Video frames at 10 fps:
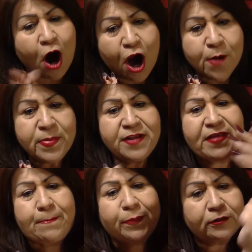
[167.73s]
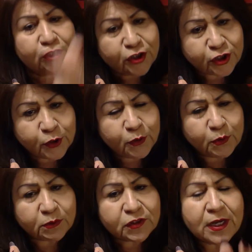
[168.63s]
army that
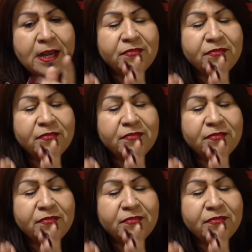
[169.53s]
pursues.